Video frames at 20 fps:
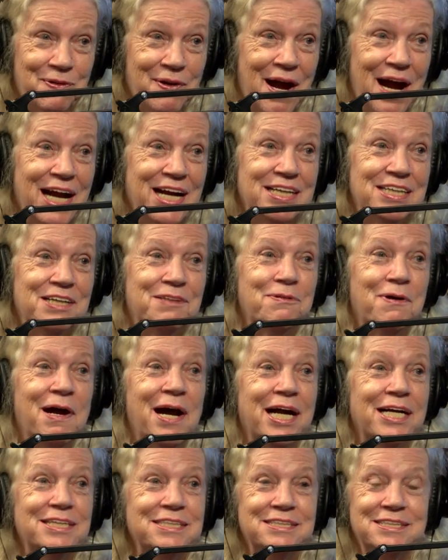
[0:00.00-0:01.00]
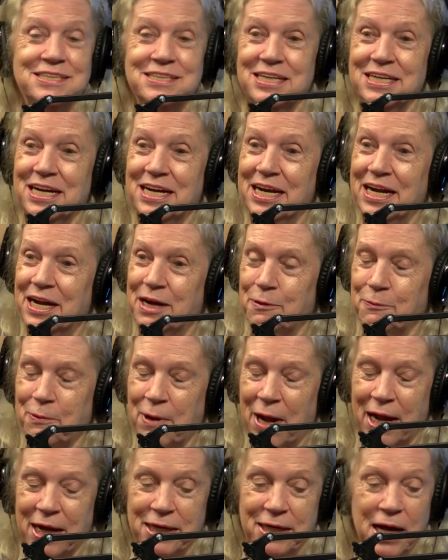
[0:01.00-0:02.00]
right, right. give up your child.
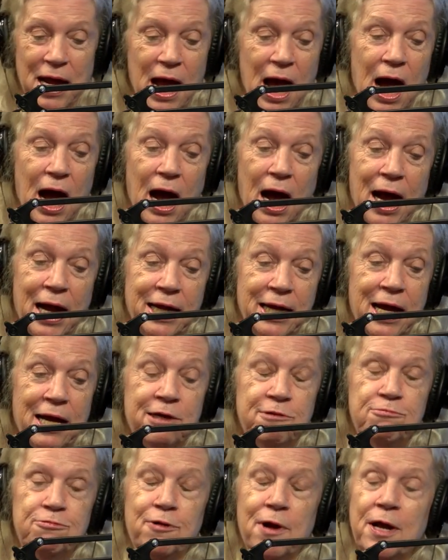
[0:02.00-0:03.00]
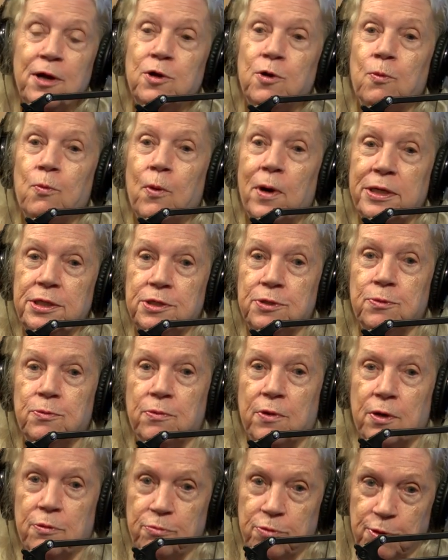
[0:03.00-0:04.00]
Right. I had a friend who went to
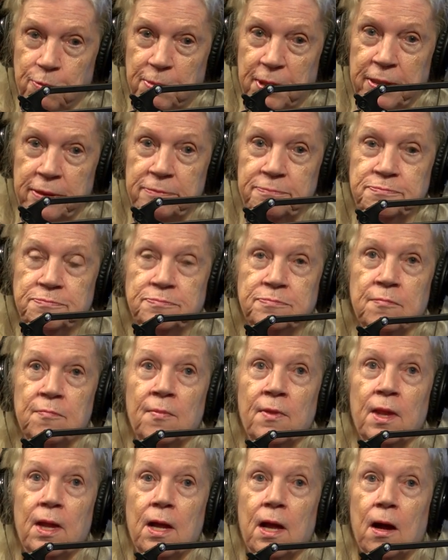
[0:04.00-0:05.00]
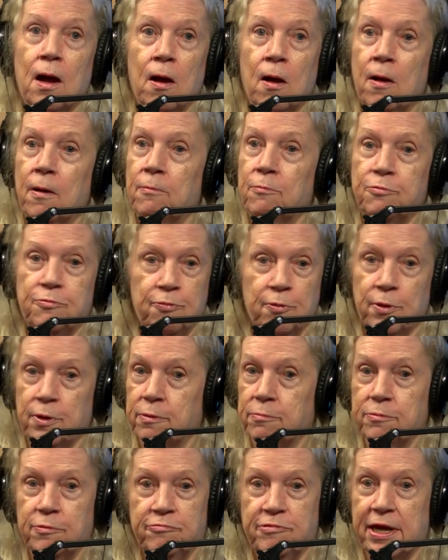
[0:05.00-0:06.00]
Aruba um, for
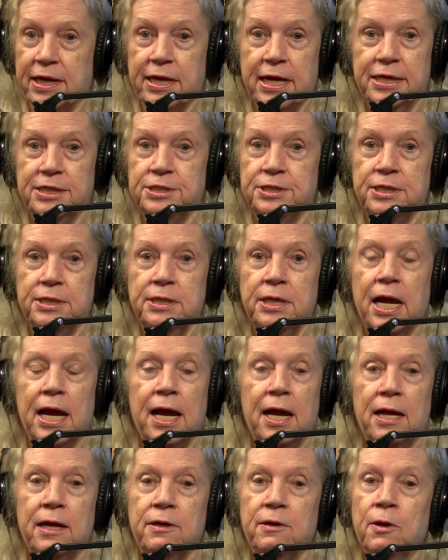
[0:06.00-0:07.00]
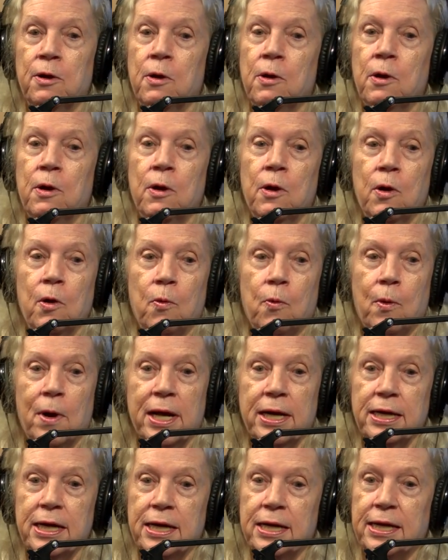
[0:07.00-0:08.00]
vacation, and
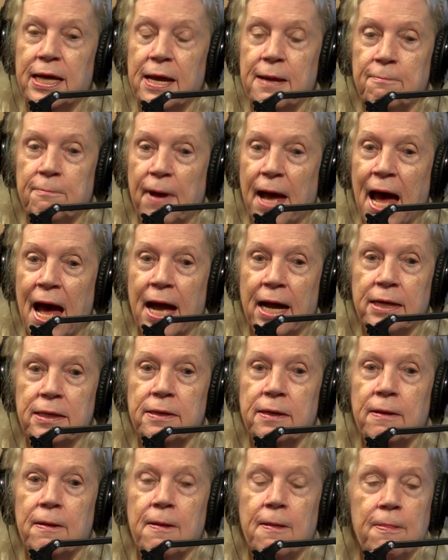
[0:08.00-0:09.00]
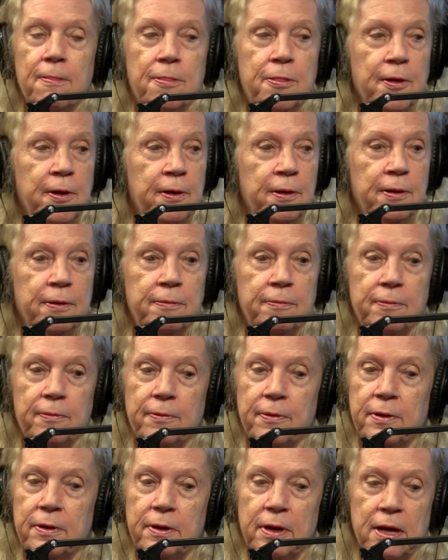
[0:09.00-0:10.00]
when he came back, the
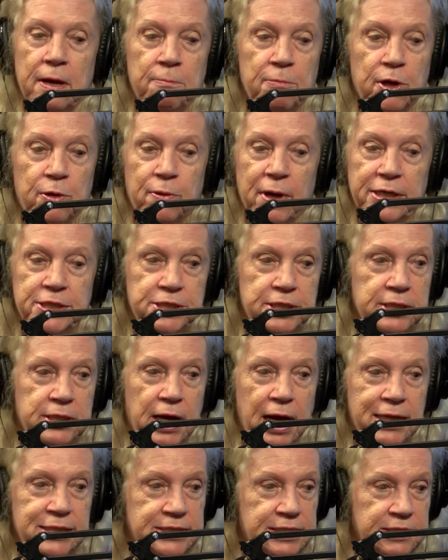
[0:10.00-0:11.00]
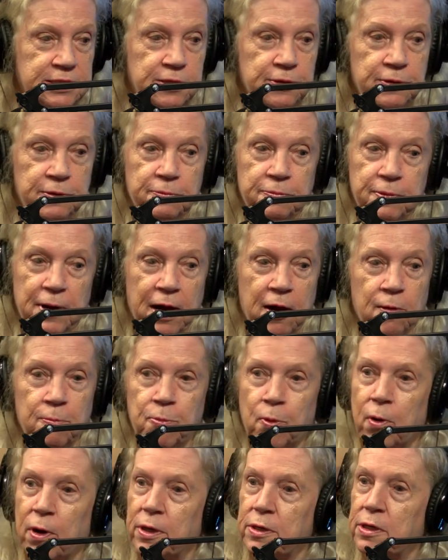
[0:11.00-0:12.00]
immigration guys at the
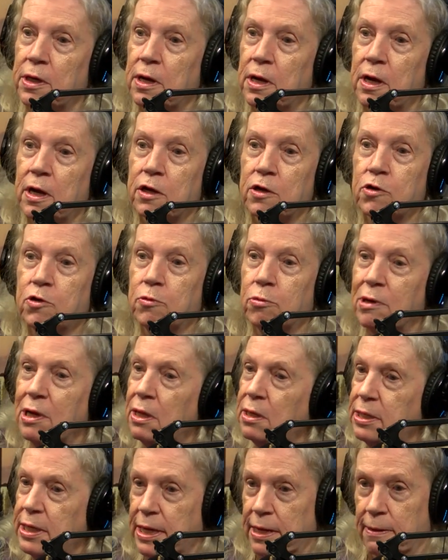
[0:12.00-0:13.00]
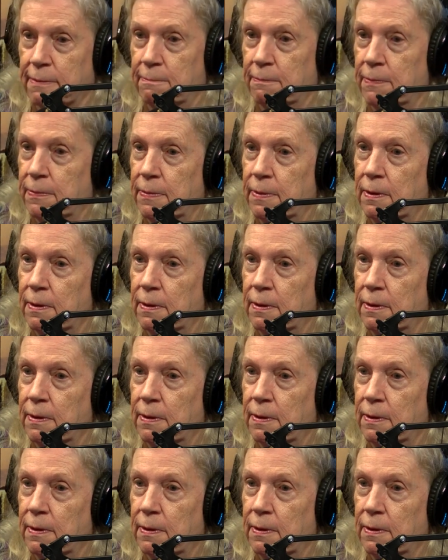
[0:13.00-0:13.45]
airport grilled him